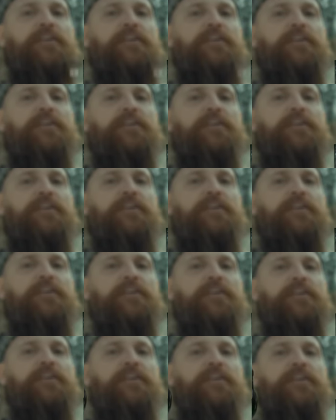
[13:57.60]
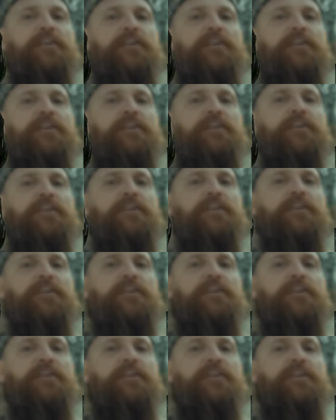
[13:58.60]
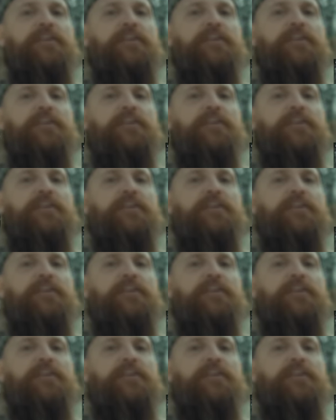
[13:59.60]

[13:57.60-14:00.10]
No words are spoken by the person on screen.